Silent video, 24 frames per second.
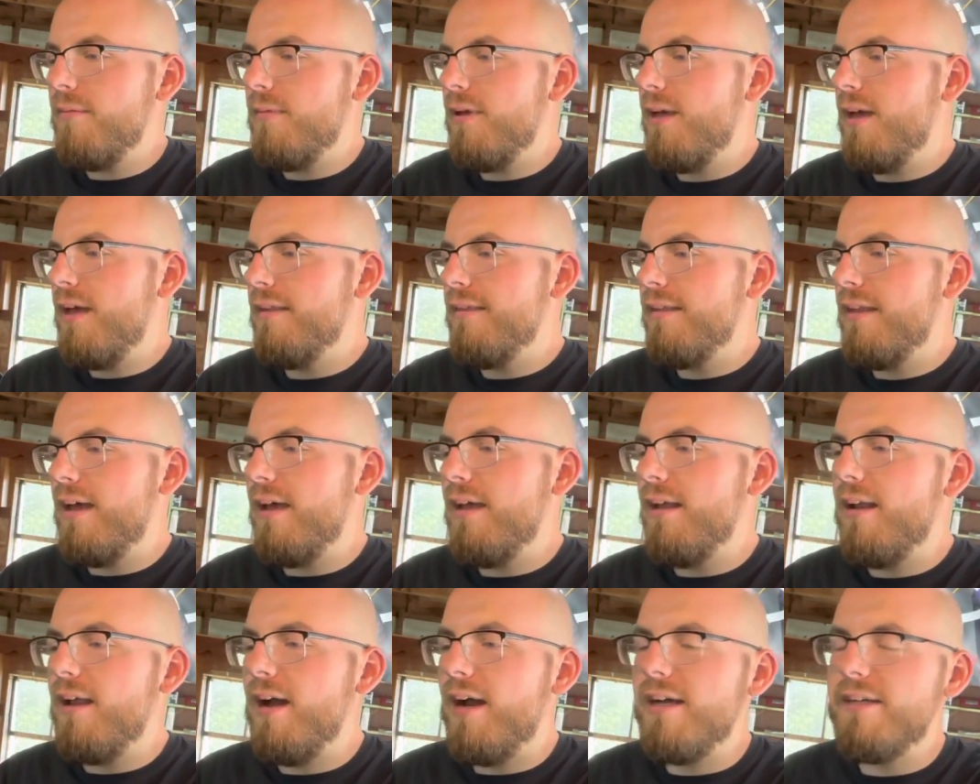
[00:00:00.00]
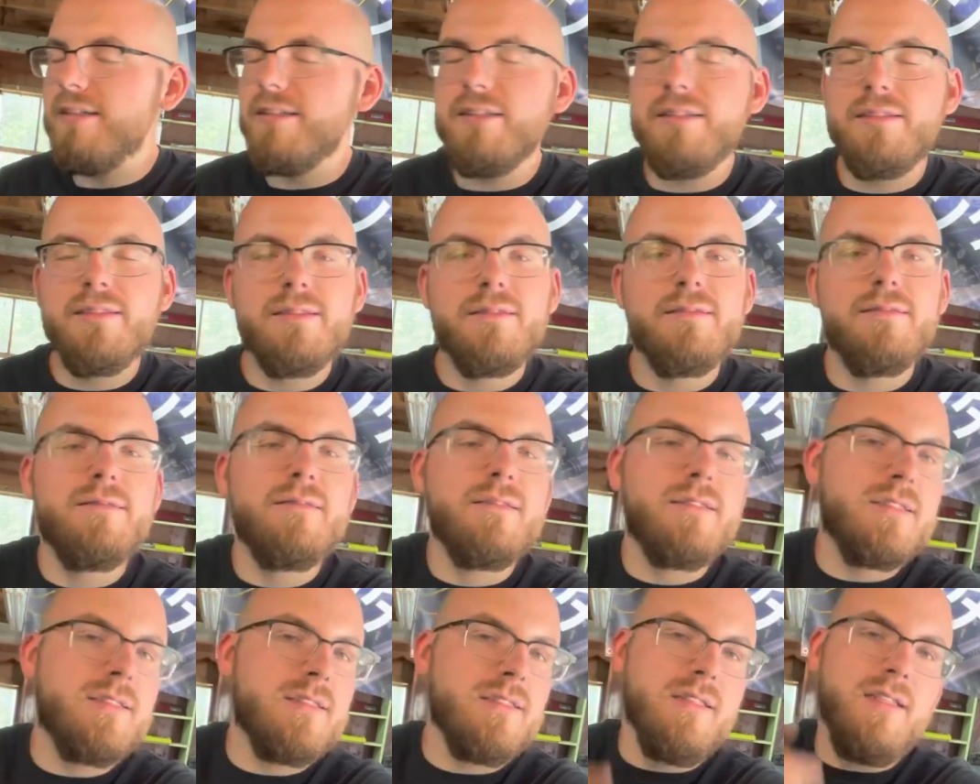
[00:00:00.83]
And then I just
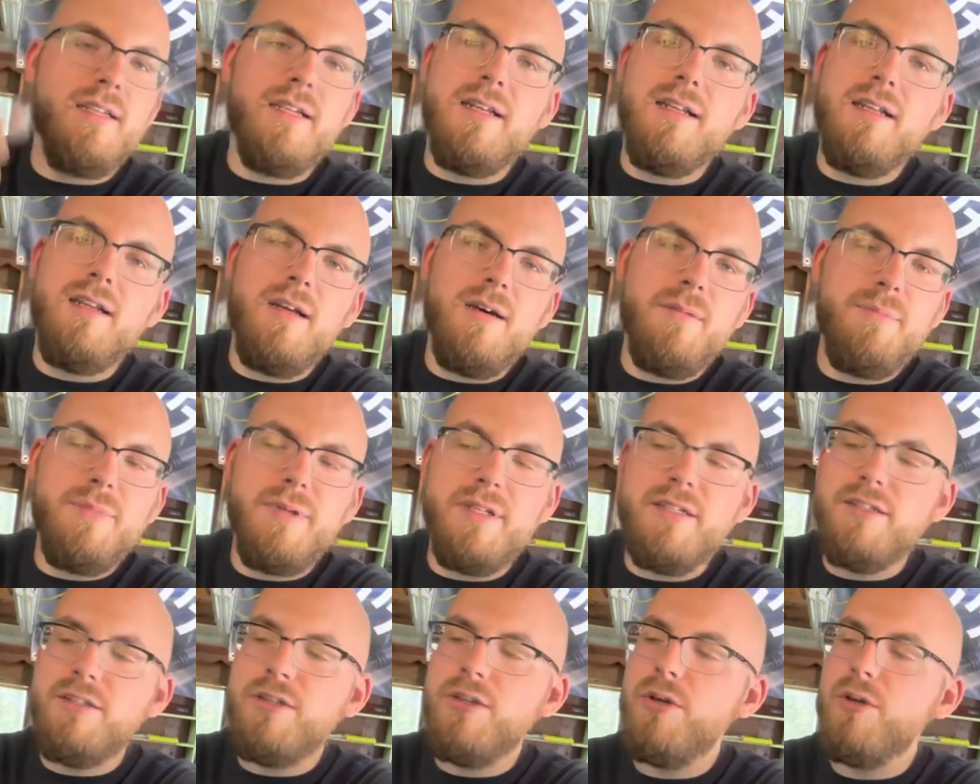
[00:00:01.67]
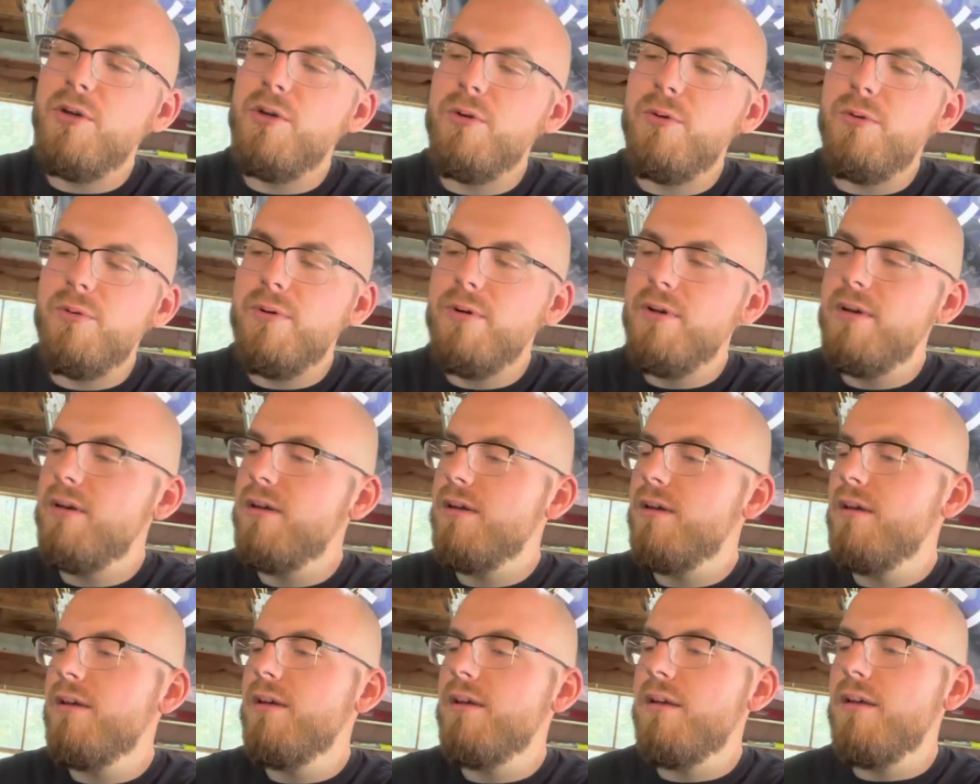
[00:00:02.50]
slid it up into
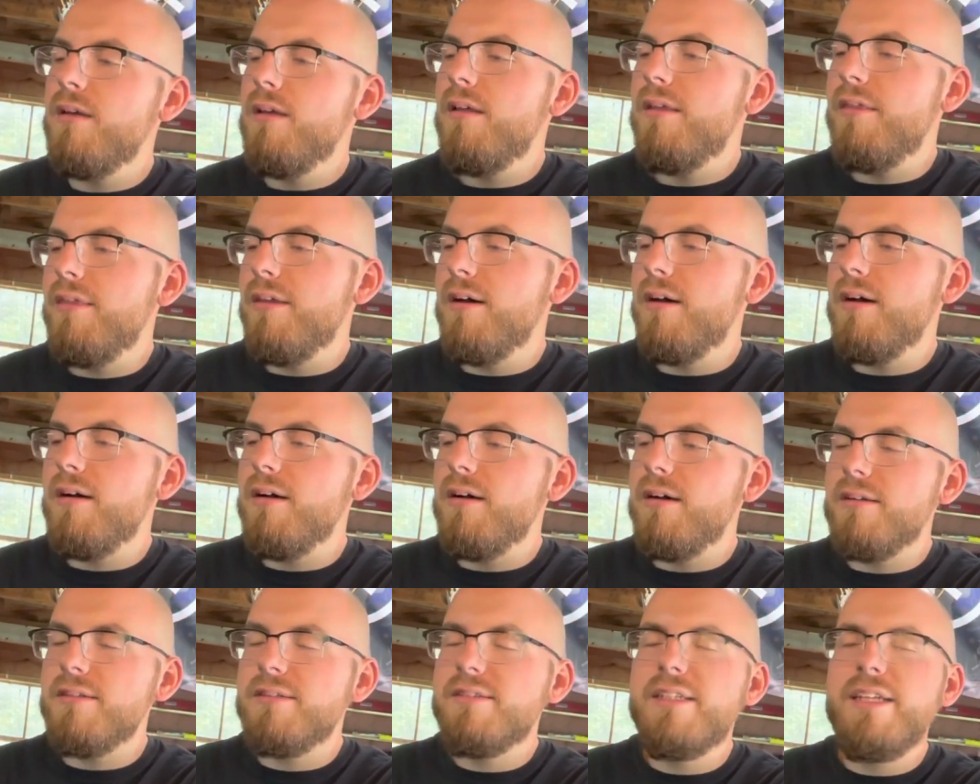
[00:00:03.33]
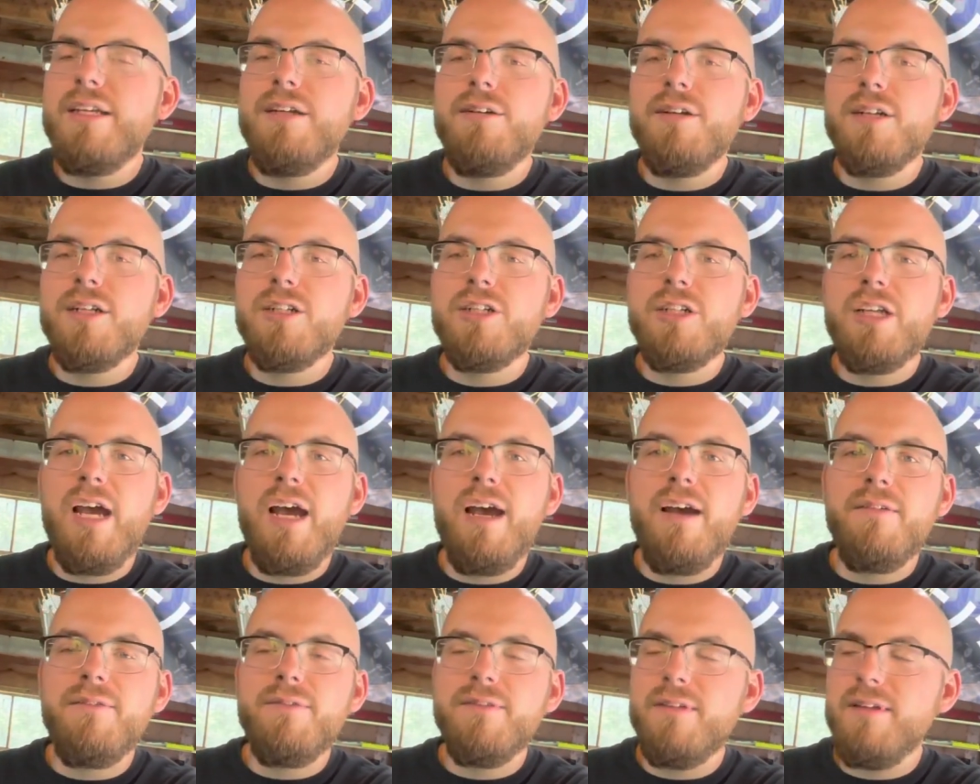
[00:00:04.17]
the steering
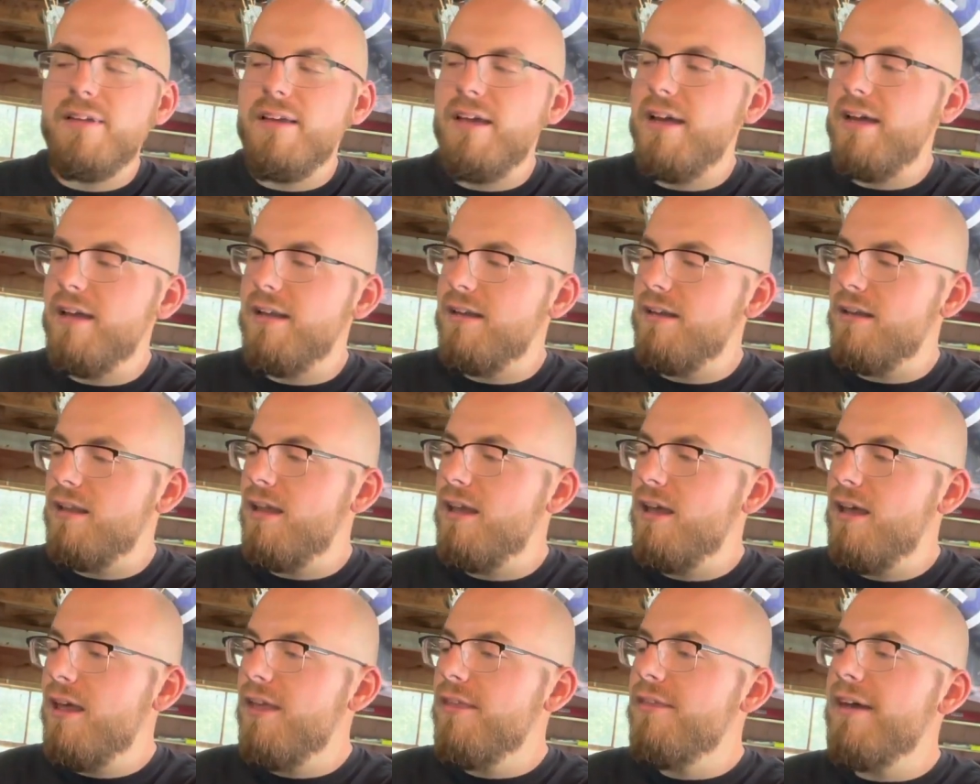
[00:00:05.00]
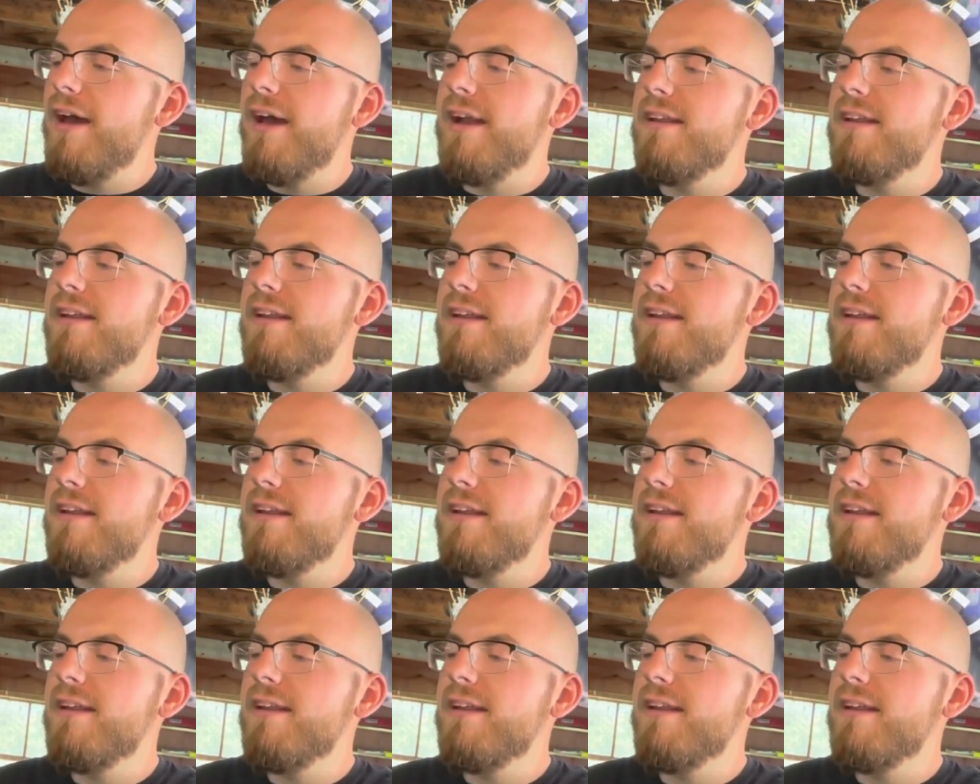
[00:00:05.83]
shaft, and that